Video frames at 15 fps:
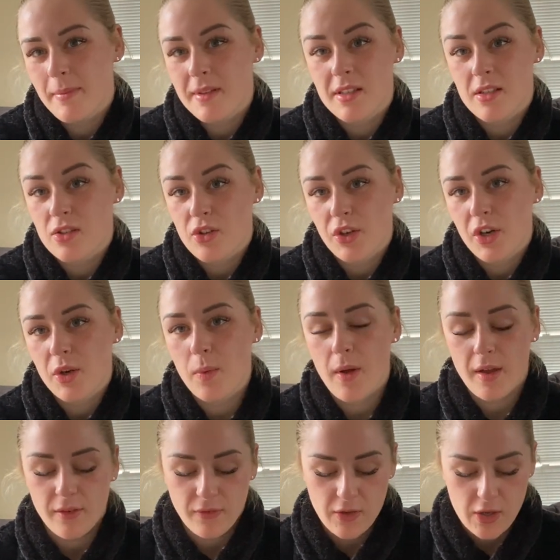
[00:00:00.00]
This is not going to
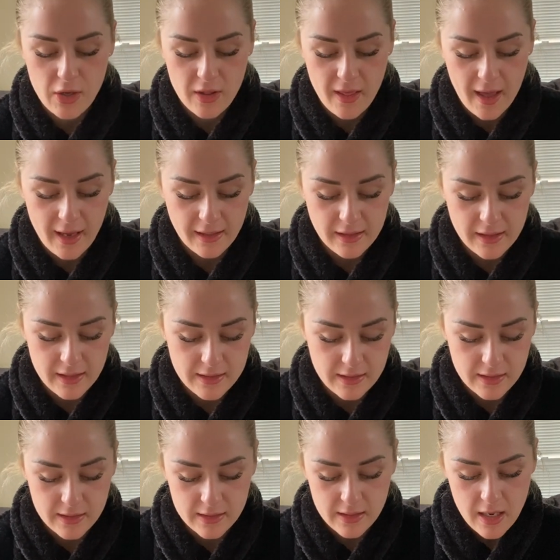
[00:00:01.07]
work for you. Like,
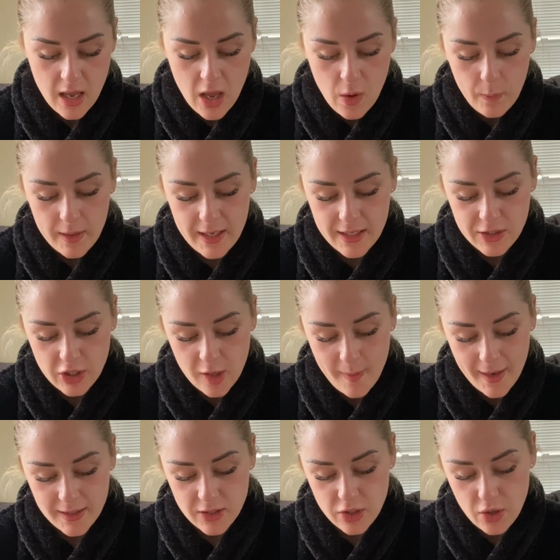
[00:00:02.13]
we need to go
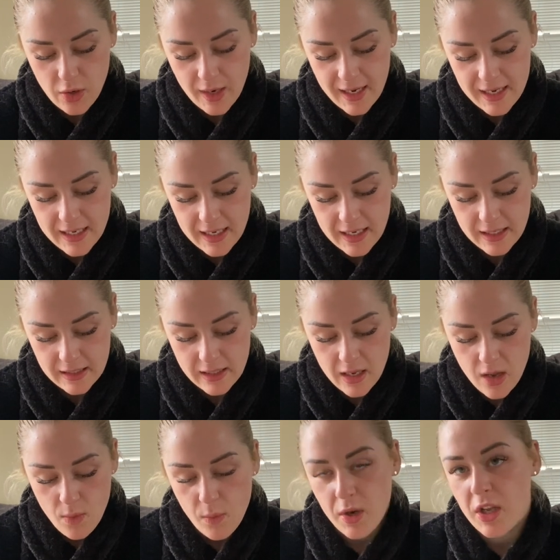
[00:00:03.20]
back to not eating.
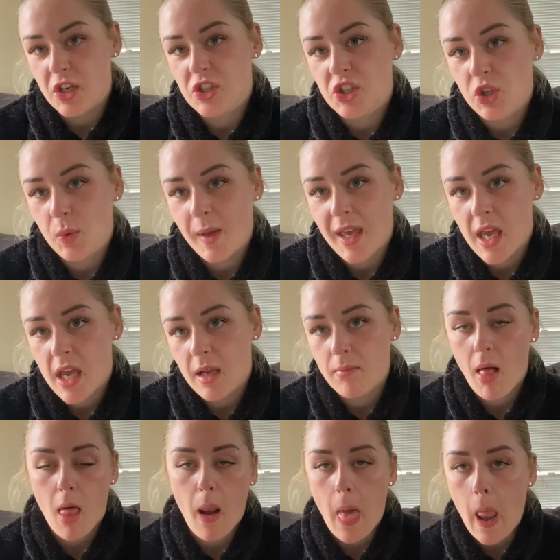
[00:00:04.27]
What are you doing?
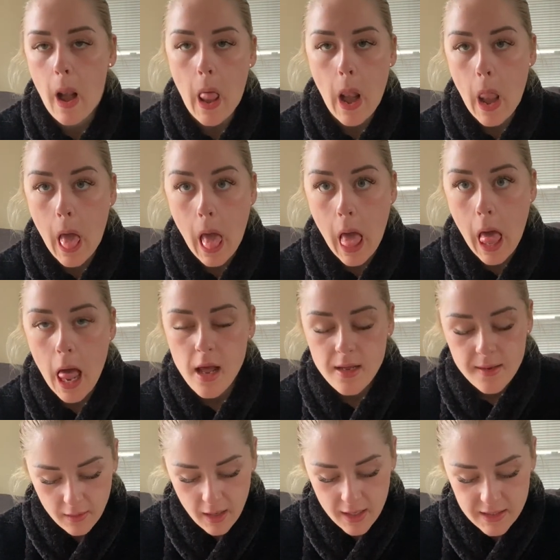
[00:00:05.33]
Blah, blah, blah, blah.
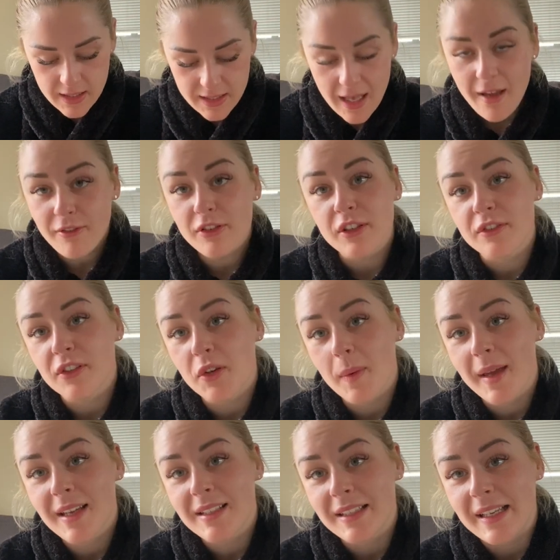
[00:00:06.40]
I did that for a few
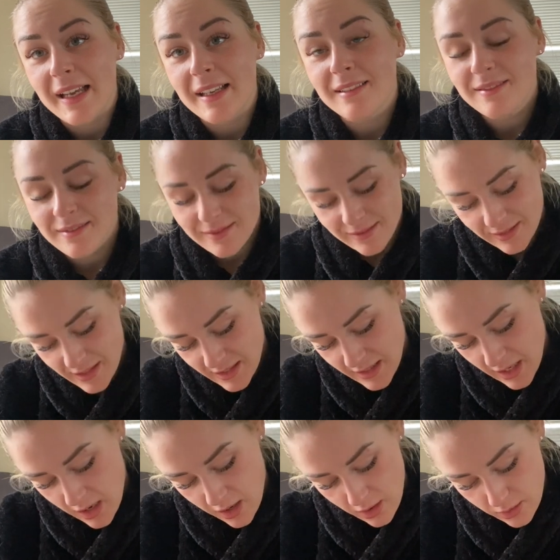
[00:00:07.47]
weeks again. Did the
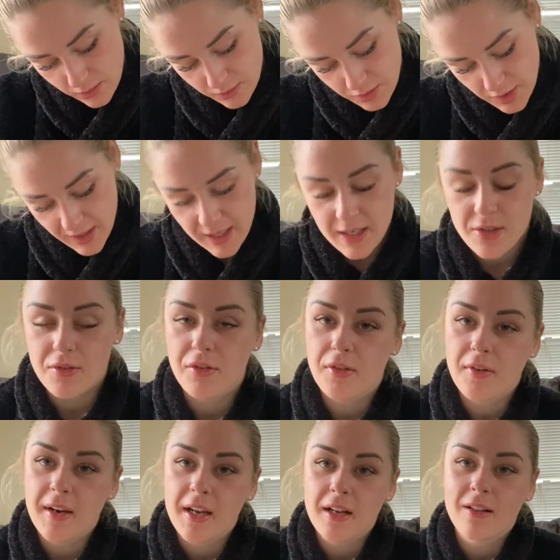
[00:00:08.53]
whole don't eat till
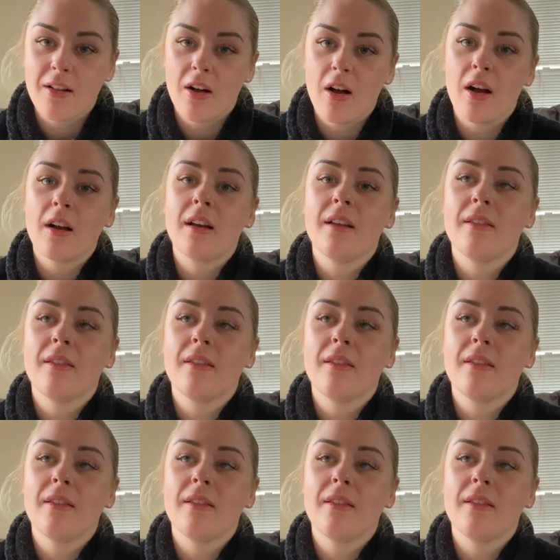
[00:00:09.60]
3 o'clock.